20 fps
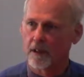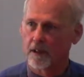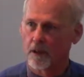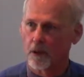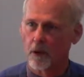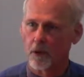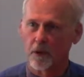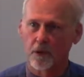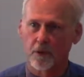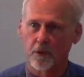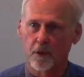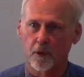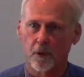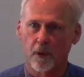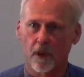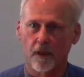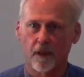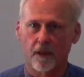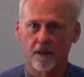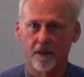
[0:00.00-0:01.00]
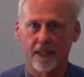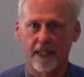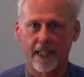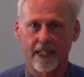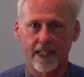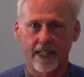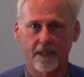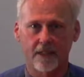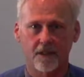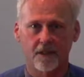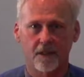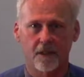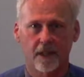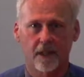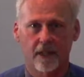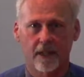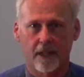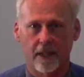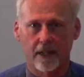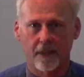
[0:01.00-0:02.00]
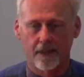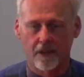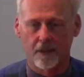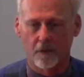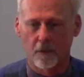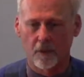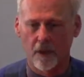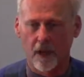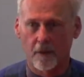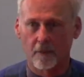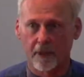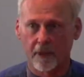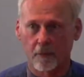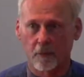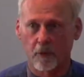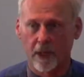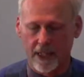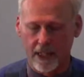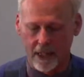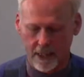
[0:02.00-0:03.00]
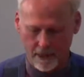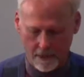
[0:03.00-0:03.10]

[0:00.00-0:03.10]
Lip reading: go through our days and the coming week.